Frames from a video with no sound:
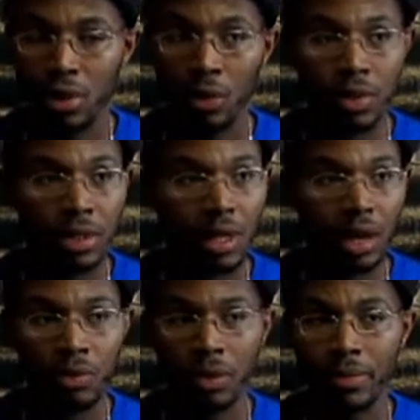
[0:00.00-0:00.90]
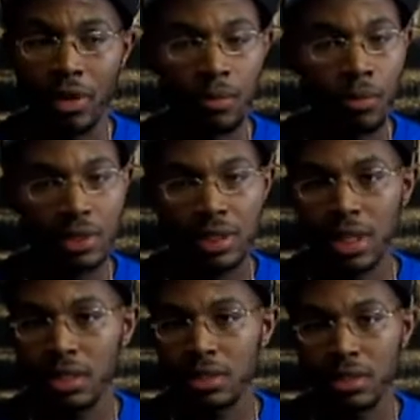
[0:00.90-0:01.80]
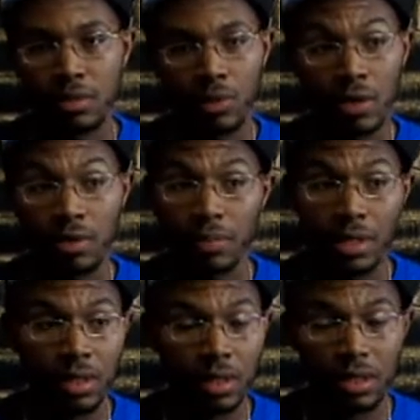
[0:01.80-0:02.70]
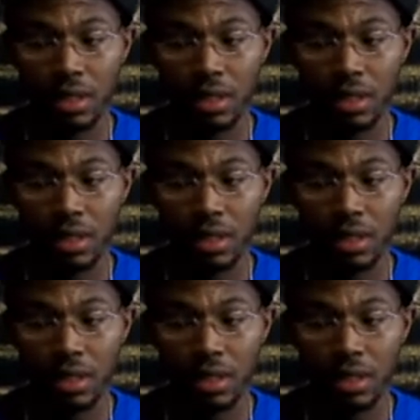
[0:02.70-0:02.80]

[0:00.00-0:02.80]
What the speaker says: I wanna be on more stages, whether it be